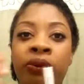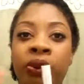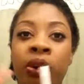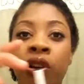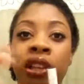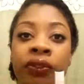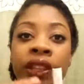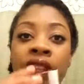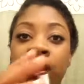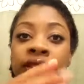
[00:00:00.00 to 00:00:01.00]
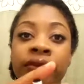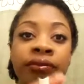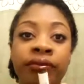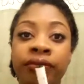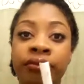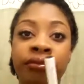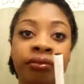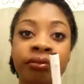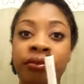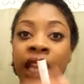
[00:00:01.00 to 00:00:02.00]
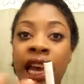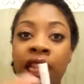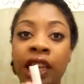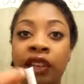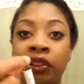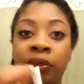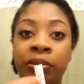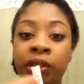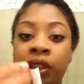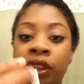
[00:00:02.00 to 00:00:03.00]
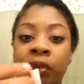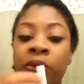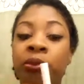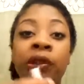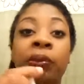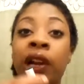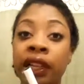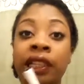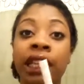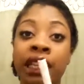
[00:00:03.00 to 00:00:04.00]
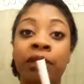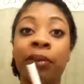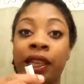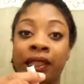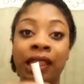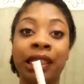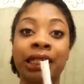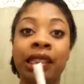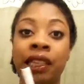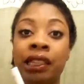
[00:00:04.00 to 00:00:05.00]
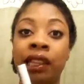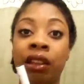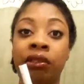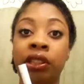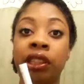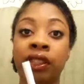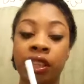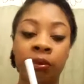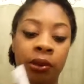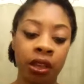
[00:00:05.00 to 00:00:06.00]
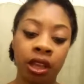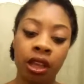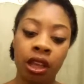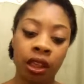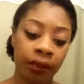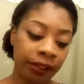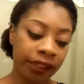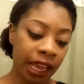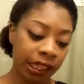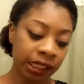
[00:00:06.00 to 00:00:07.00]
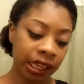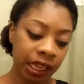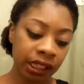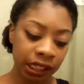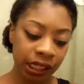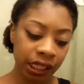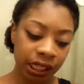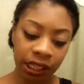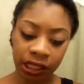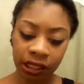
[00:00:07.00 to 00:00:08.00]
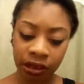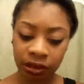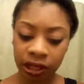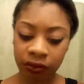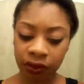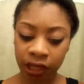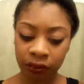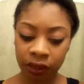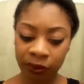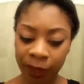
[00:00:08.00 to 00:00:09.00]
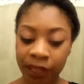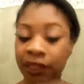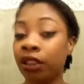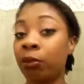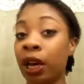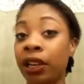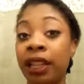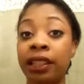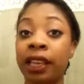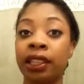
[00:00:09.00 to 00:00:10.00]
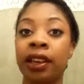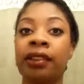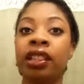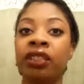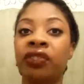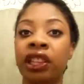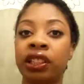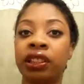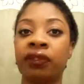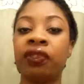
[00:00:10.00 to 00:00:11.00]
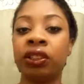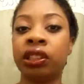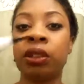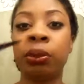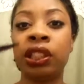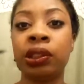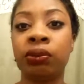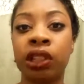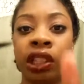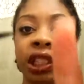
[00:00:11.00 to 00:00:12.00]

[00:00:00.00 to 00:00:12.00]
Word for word: for all of the, the eyeliner, the product in it basically to get down to the tip. That's kind of it. That's the only like really bad thing about it. I like it. I like the fact that the felt tip is really